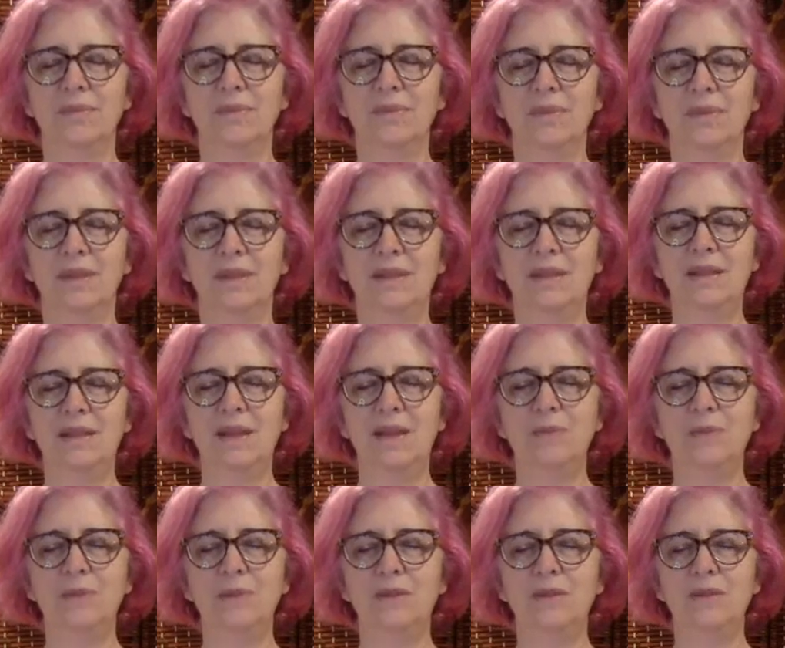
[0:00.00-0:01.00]
This helps
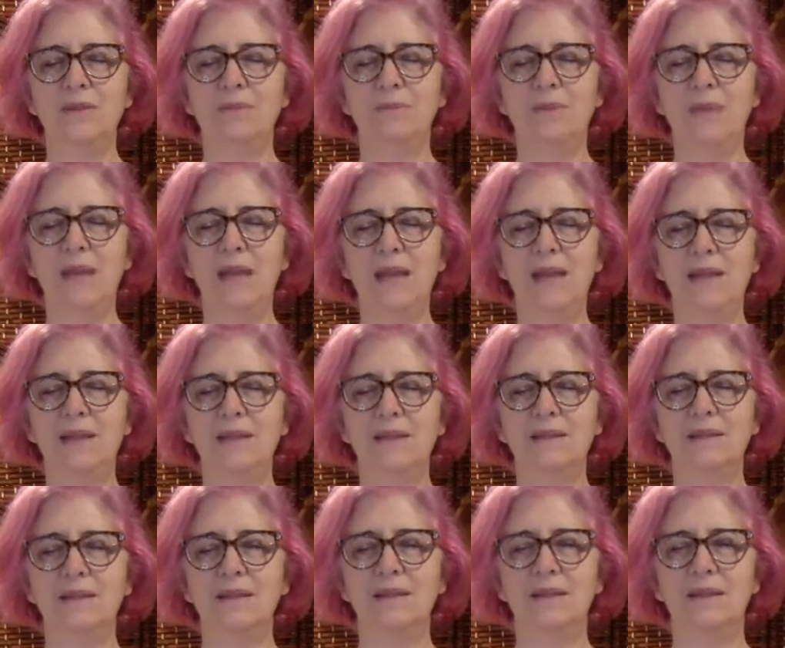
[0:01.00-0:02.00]
us to
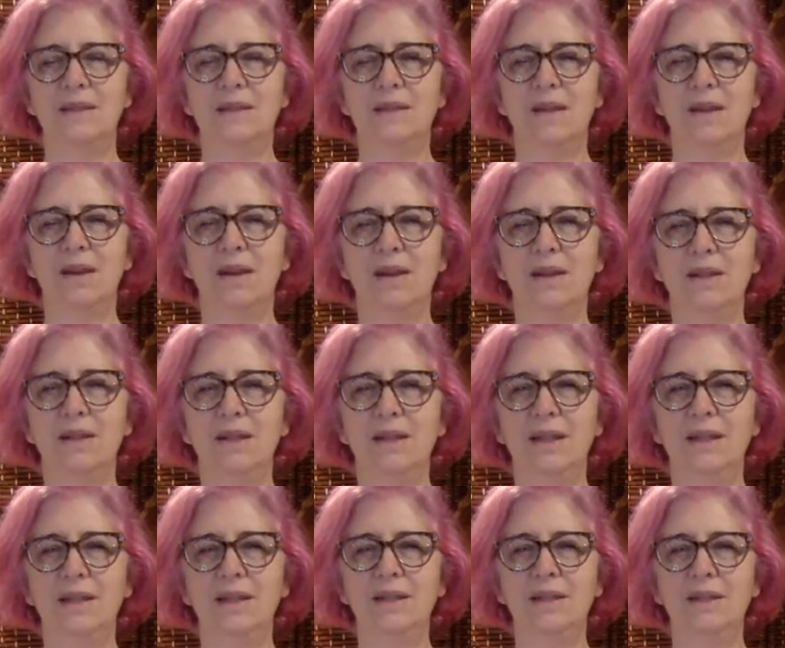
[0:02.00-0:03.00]
balance the
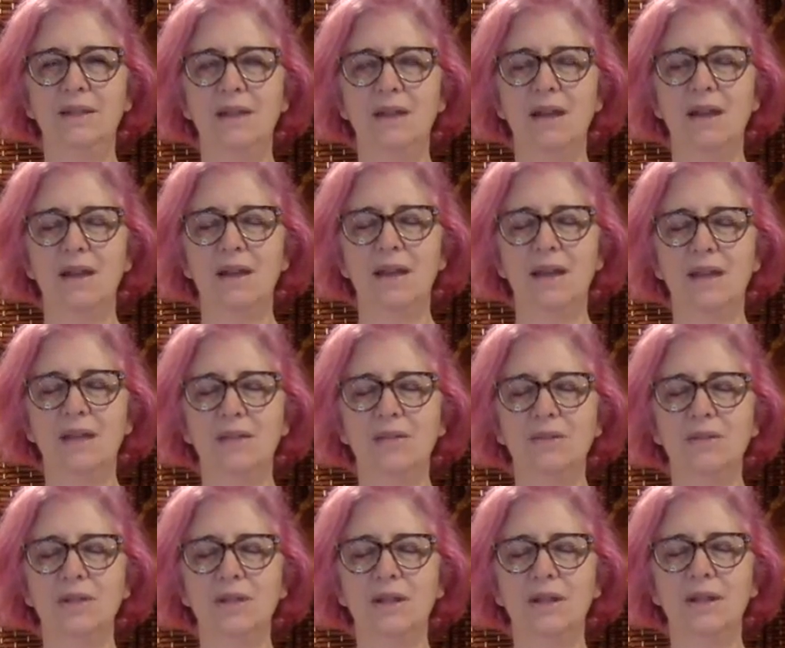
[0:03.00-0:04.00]
yin and yang
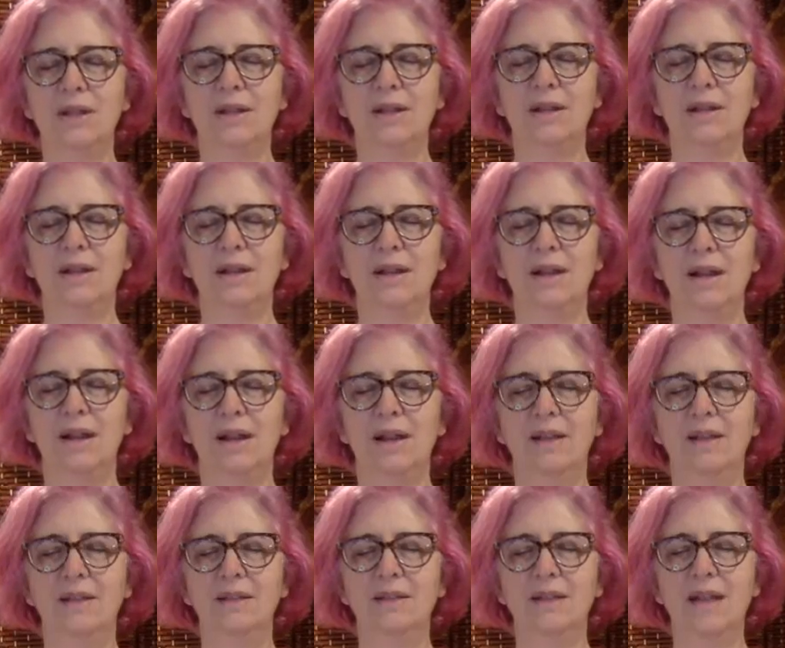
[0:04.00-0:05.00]
energy in the
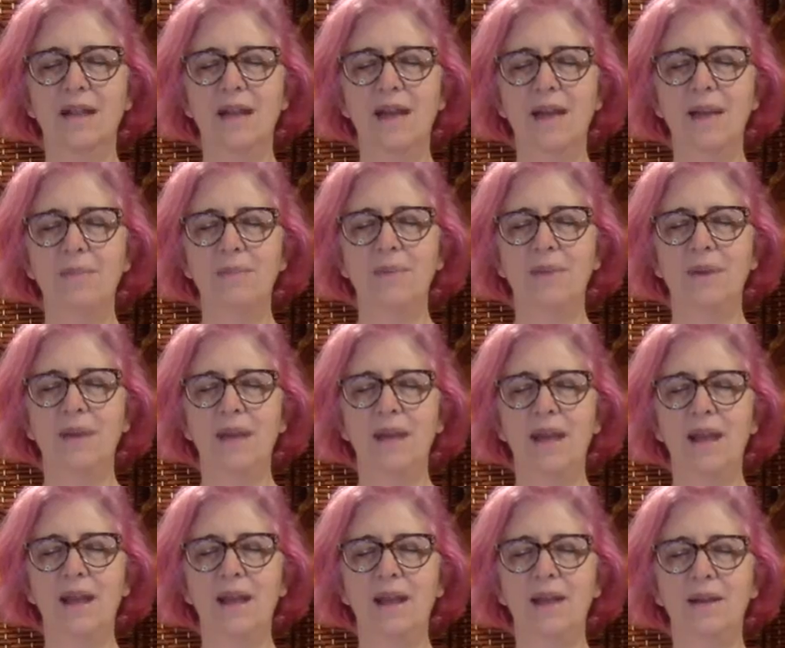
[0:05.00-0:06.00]
top
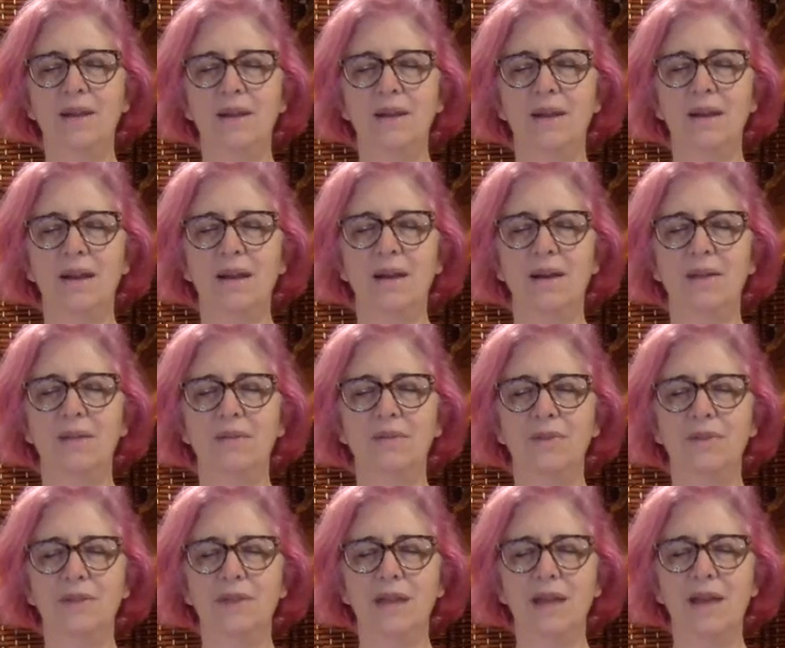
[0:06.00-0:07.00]
and
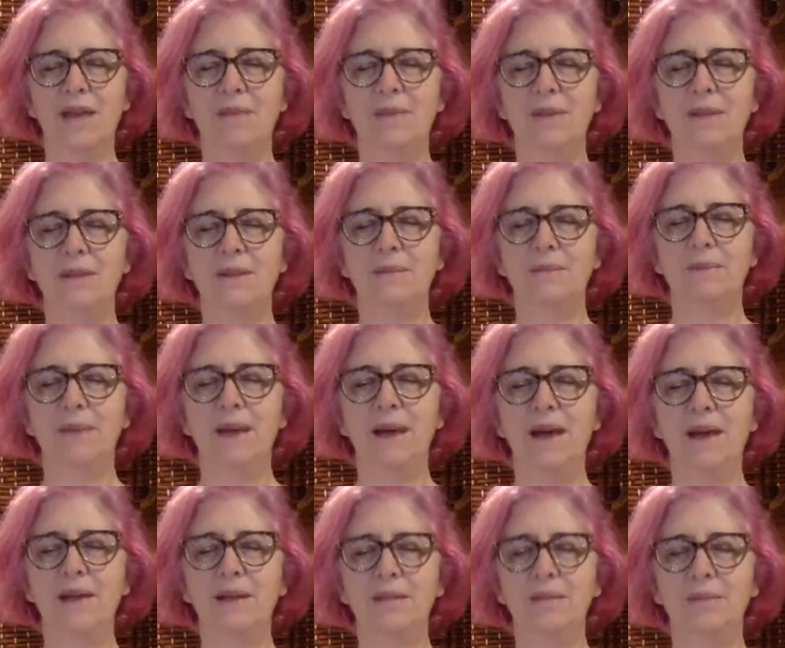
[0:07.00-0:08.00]
the
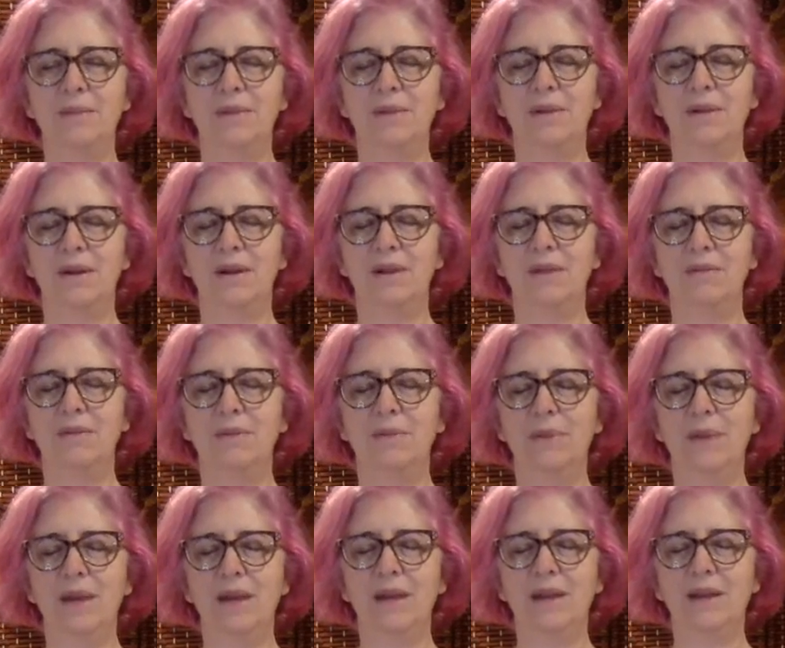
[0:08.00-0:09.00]
bottom of the
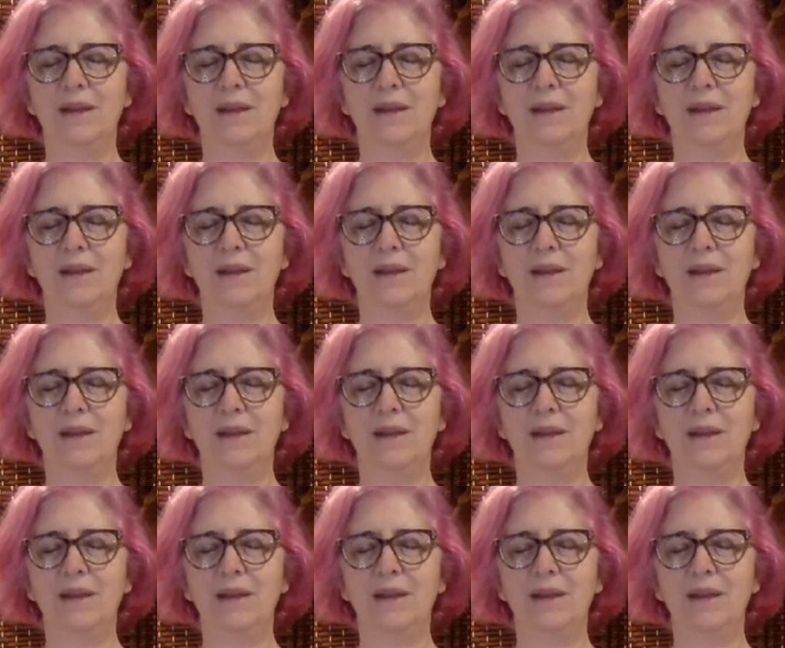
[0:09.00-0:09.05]
body.